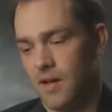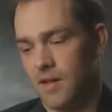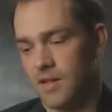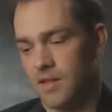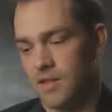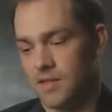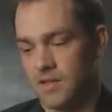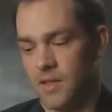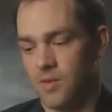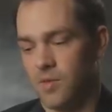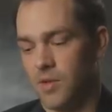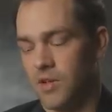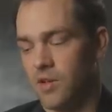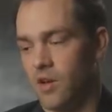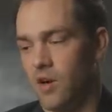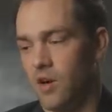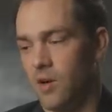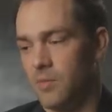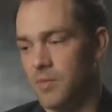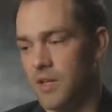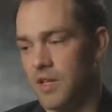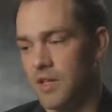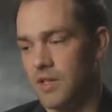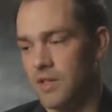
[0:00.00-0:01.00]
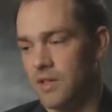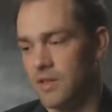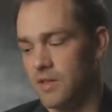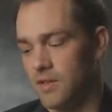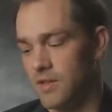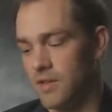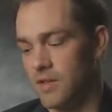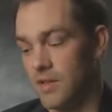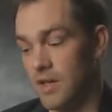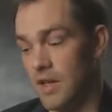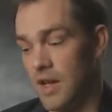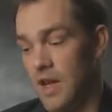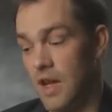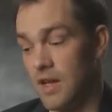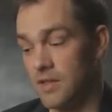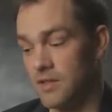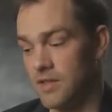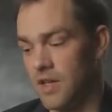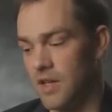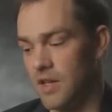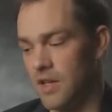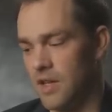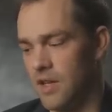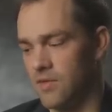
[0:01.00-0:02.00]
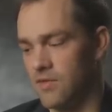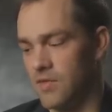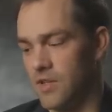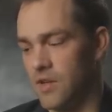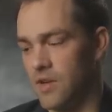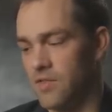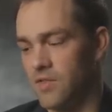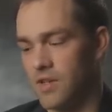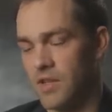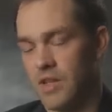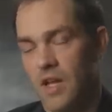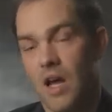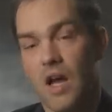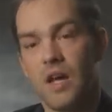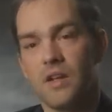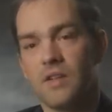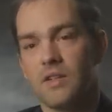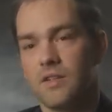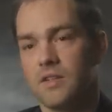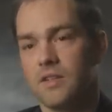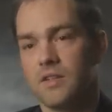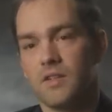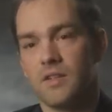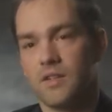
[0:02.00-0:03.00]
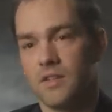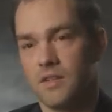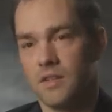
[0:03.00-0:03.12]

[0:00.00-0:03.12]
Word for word: because they would call me and they'd ask, hey, have you ever gotten